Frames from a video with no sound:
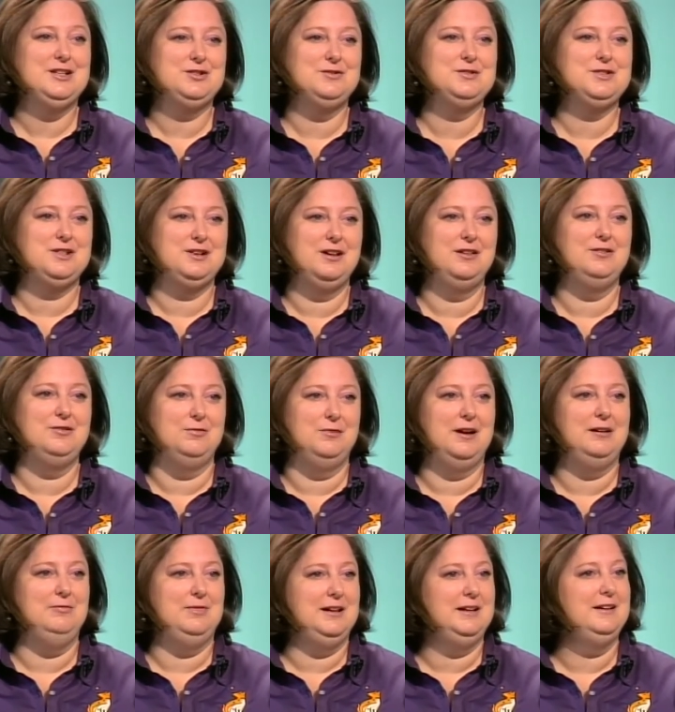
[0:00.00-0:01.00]
So that's another
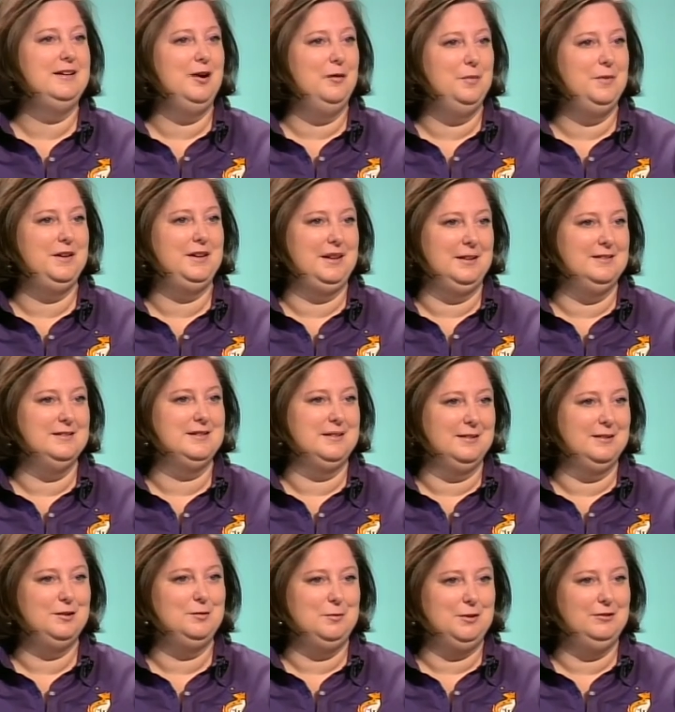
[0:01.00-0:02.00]
way we can help the kids
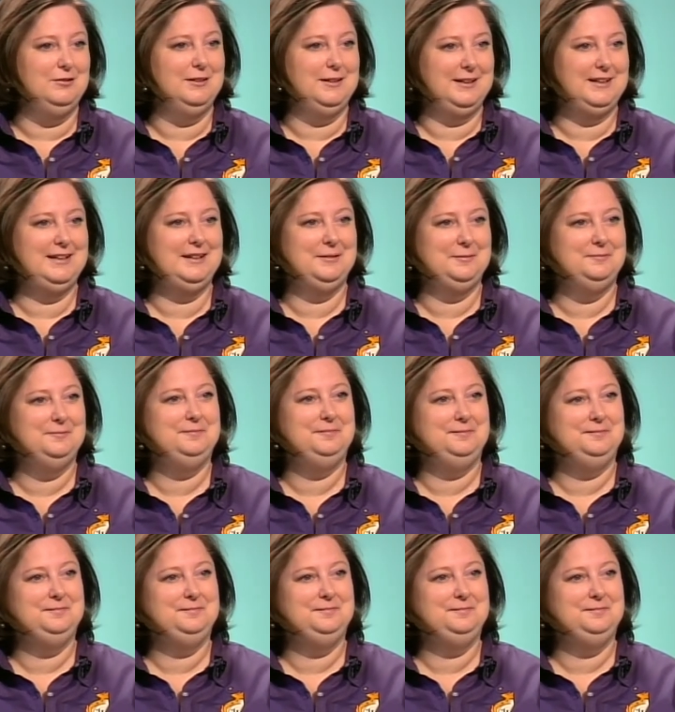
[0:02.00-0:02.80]
in the community.